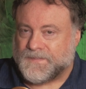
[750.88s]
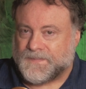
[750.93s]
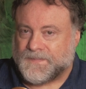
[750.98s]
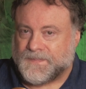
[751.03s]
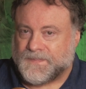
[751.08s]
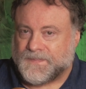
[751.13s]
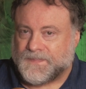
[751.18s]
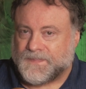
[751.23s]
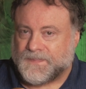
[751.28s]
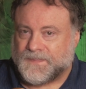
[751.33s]

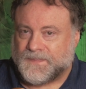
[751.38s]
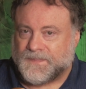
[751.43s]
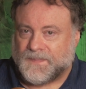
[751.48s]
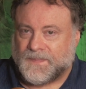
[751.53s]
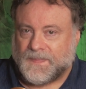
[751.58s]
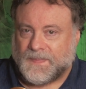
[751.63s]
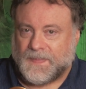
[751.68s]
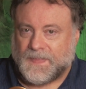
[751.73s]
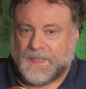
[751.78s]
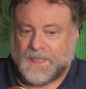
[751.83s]

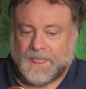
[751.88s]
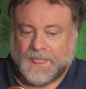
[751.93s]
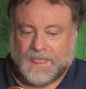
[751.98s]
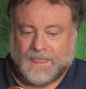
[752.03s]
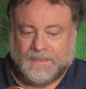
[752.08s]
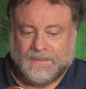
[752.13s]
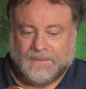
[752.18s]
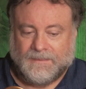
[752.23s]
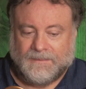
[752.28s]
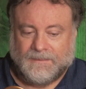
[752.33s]

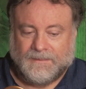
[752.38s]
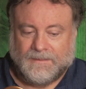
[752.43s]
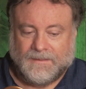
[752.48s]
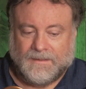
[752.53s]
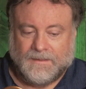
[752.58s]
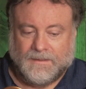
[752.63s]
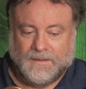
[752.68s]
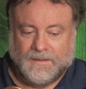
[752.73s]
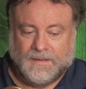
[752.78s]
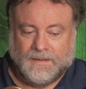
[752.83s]

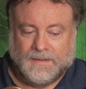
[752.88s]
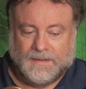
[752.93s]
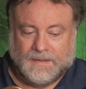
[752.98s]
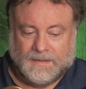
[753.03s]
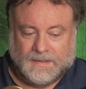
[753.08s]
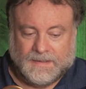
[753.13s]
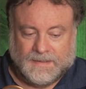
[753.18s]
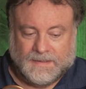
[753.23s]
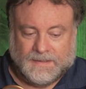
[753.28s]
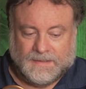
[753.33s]

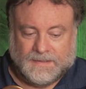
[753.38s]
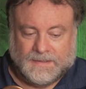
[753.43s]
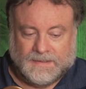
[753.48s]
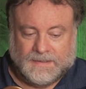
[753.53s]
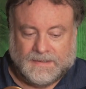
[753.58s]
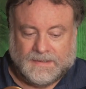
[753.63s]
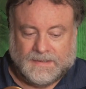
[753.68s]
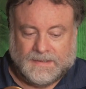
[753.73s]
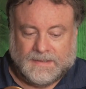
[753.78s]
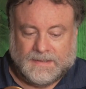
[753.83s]
(silent)